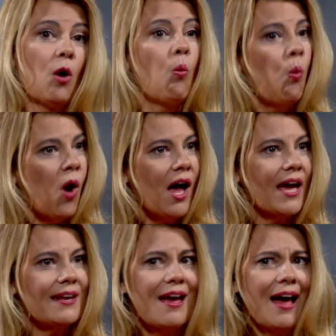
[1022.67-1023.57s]

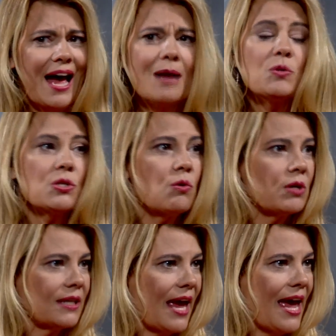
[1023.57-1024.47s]
One, I'm so
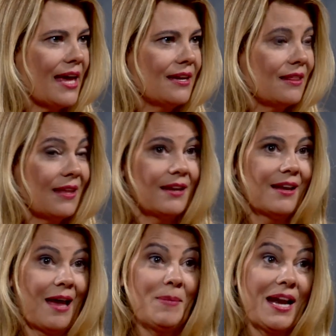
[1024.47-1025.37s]
glad that,
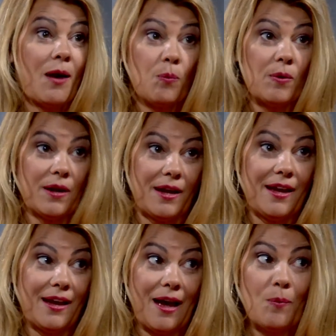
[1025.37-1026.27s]

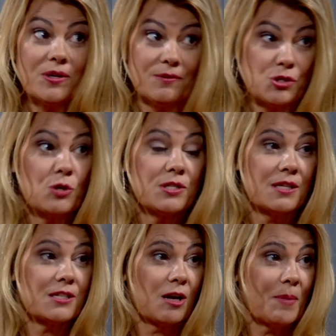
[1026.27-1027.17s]
I wouldn't have chosen
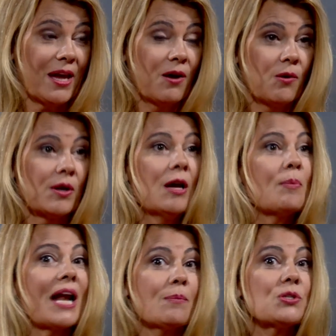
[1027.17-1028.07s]
this on my own,
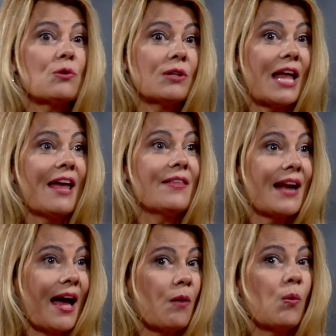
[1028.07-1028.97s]
but I'm so glad that
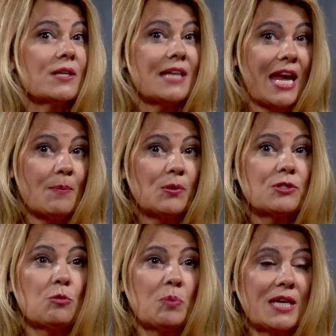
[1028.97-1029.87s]
I was able
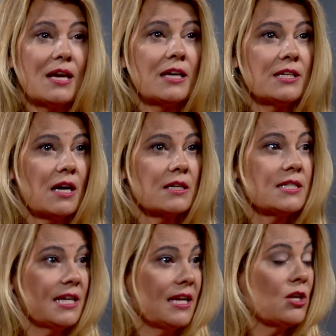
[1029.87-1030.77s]
to be a young
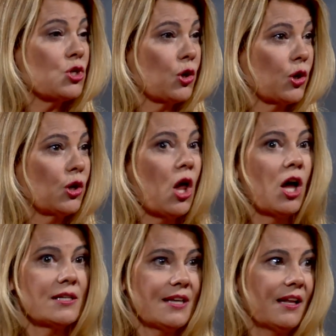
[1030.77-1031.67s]
teenage girl
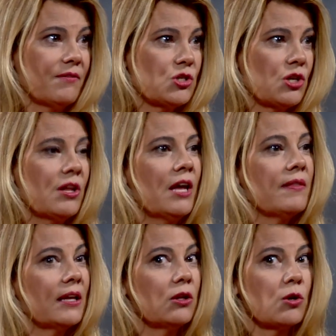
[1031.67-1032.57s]
on television
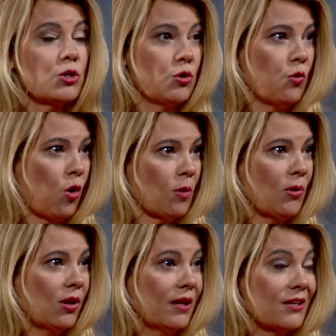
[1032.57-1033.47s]
that looked normal,